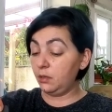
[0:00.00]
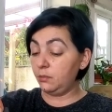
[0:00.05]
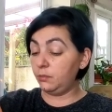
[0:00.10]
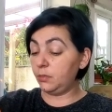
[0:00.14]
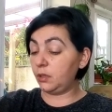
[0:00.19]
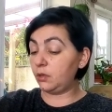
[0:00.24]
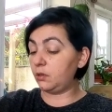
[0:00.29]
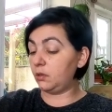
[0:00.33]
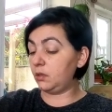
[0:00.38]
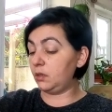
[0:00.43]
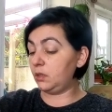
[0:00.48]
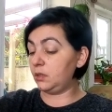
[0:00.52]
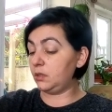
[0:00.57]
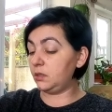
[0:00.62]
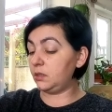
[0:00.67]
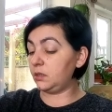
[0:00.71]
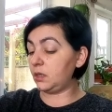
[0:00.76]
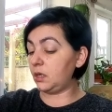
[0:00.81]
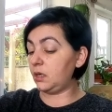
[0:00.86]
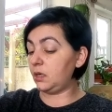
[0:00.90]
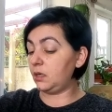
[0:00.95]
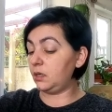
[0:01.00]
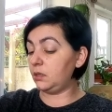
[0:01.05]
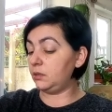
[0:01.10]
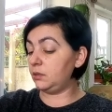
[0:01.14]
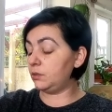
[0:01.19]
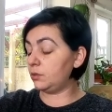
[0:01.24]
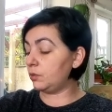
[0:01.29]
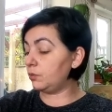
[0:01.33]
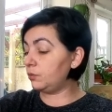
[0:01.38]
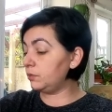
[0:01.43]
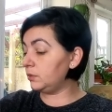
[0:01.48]
Because I
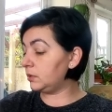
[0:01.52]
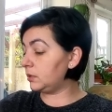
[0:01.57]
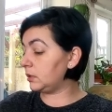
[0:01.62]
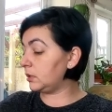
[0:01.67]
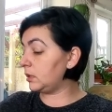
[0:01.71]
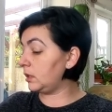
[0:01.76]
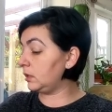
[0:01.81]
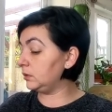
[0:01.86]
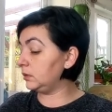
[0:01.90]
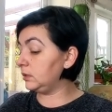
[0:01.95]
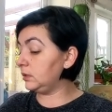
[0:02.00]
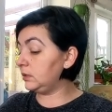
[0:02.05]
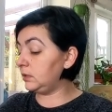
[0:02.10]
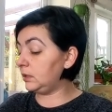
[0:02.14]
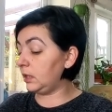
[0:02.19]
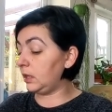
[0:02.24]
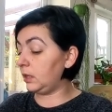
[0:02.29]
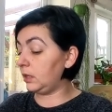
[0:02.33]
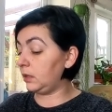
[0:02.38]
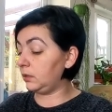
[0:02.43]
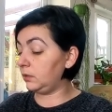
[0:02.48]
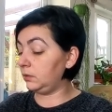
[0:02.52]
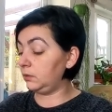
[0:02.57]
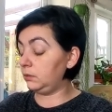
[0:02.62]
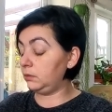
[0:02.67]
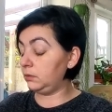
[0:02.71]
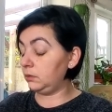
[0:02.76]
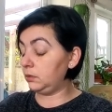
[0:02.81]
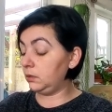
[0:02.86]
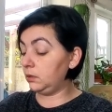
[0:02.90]
don't understand